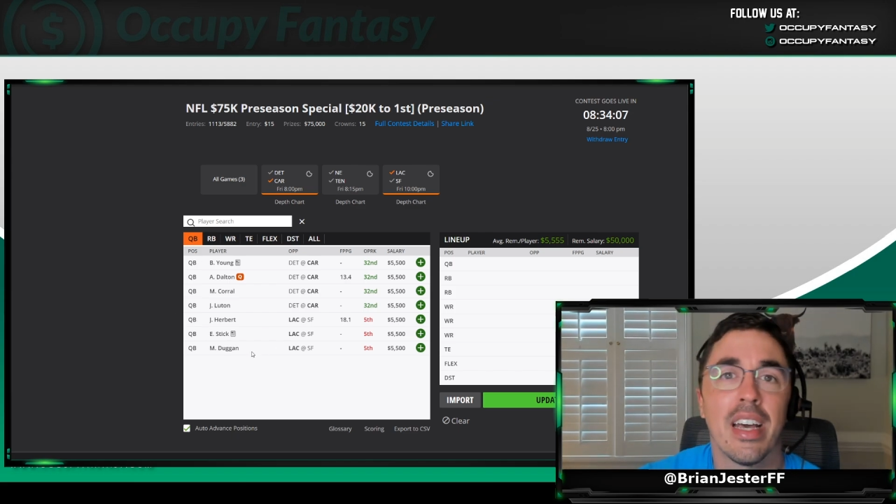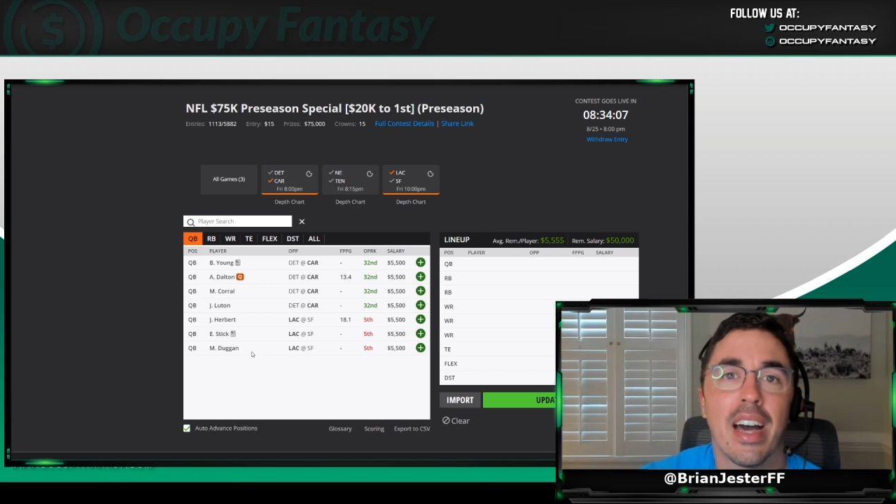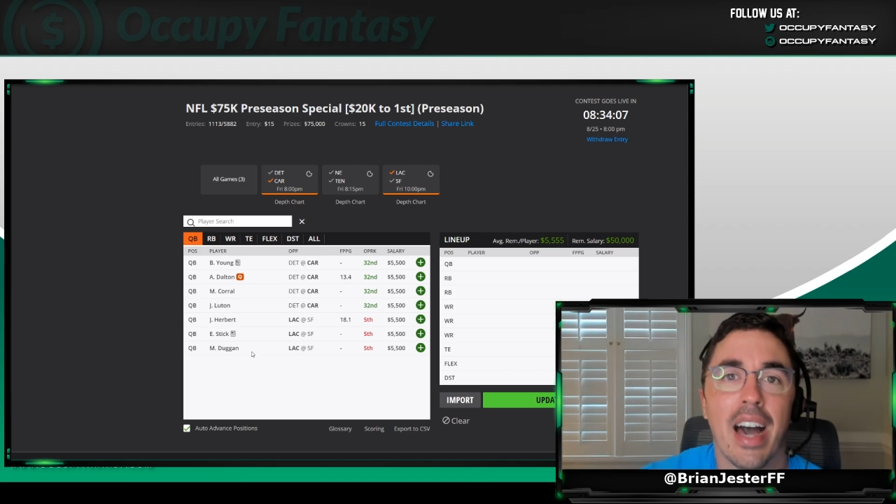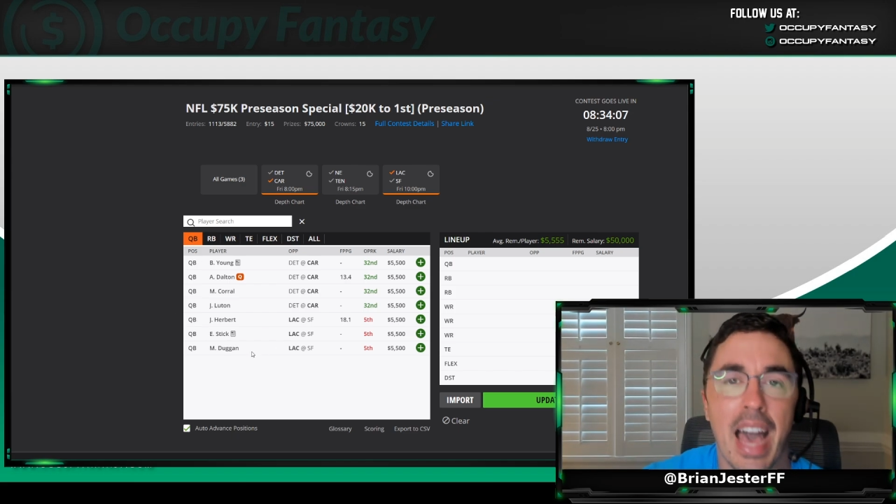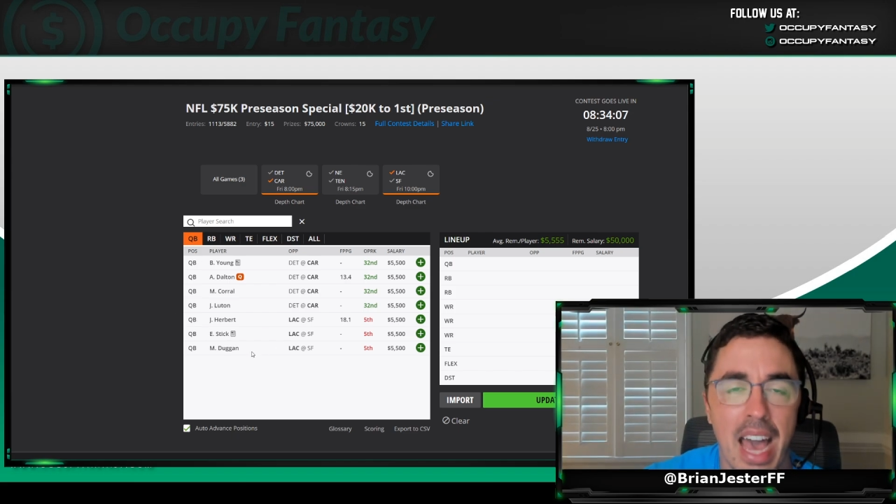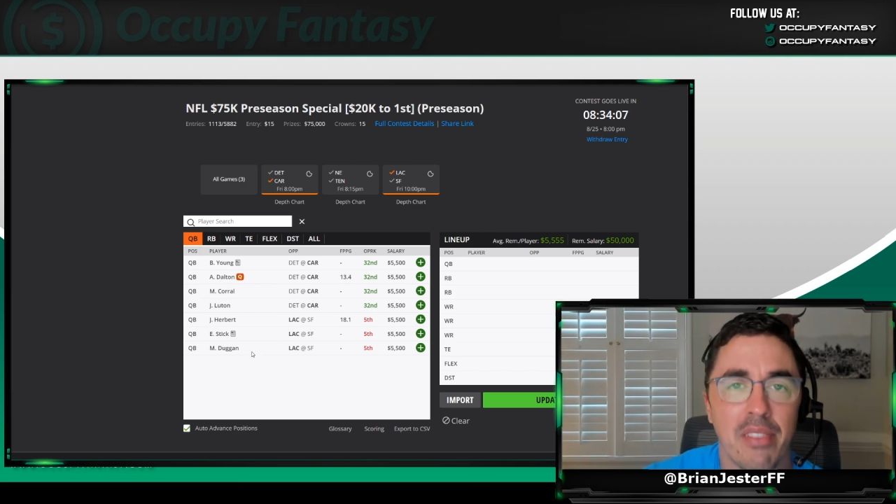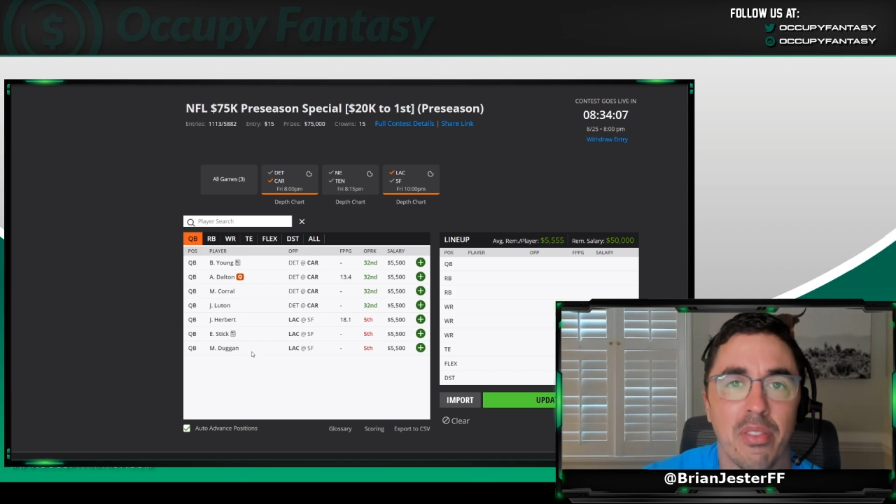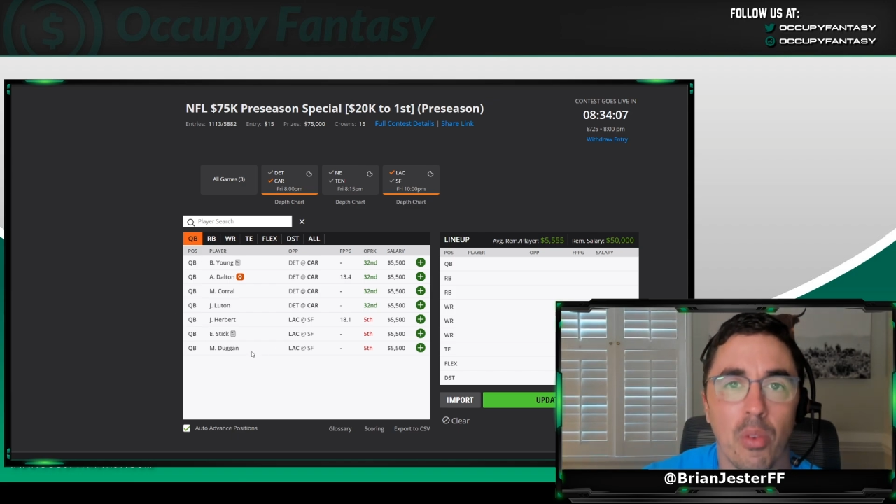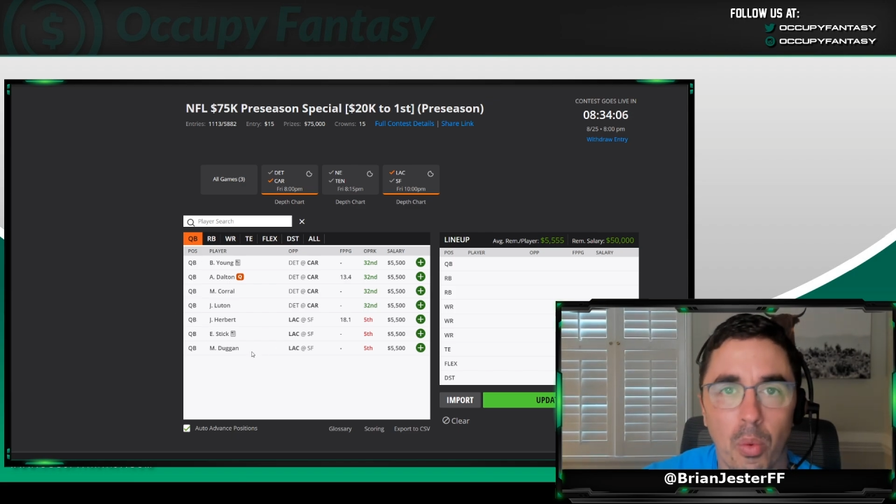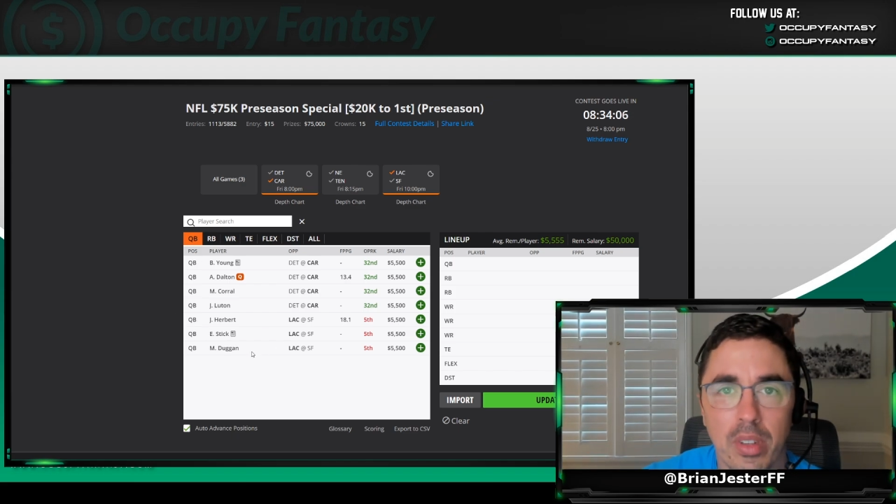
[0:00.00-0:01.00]
a half
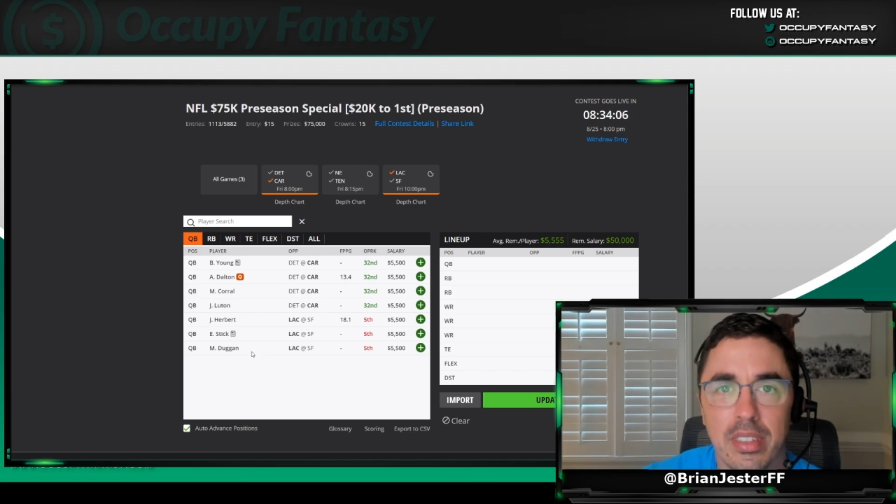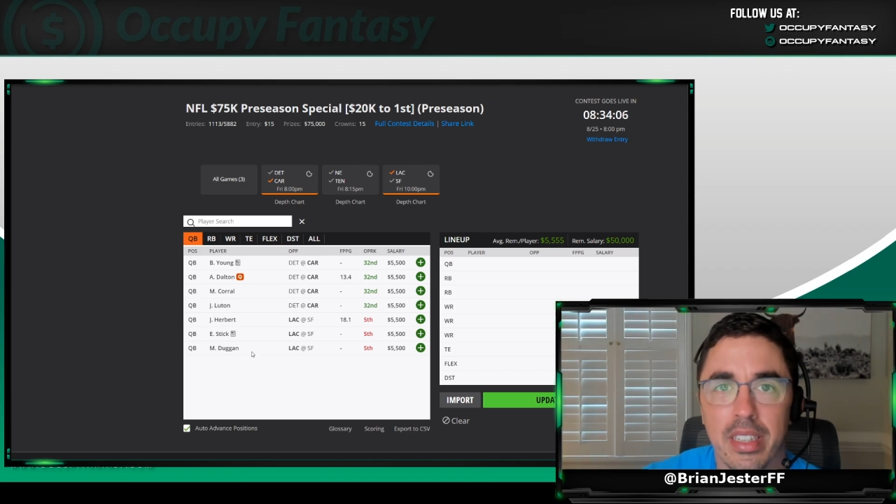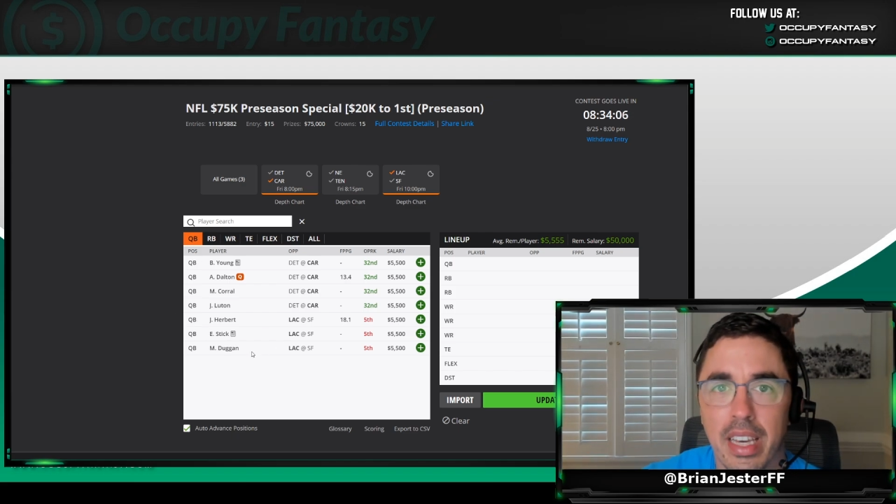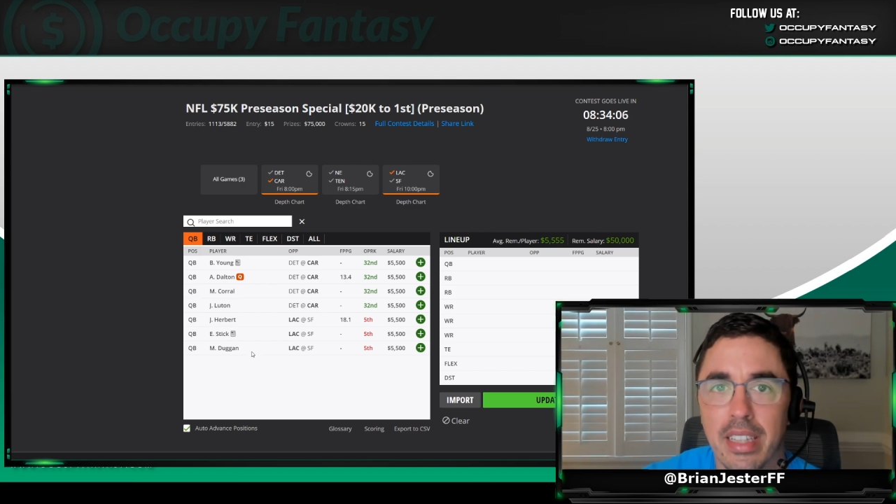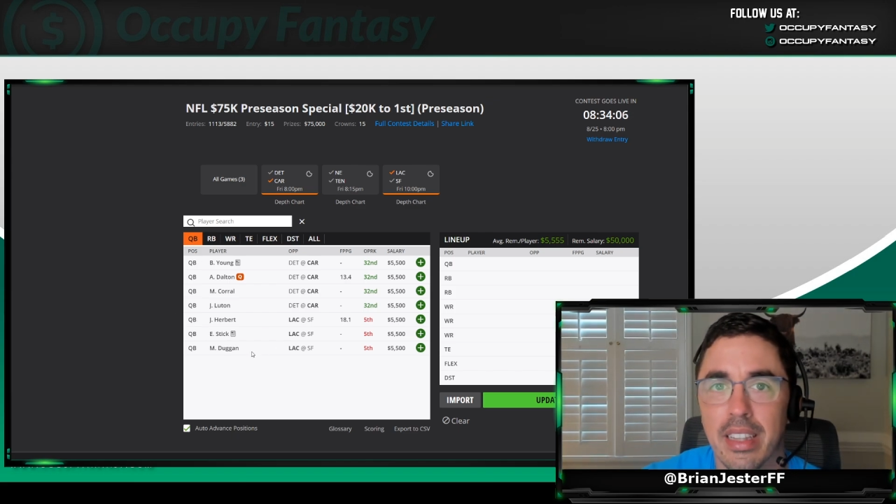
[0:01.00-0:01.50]
once again,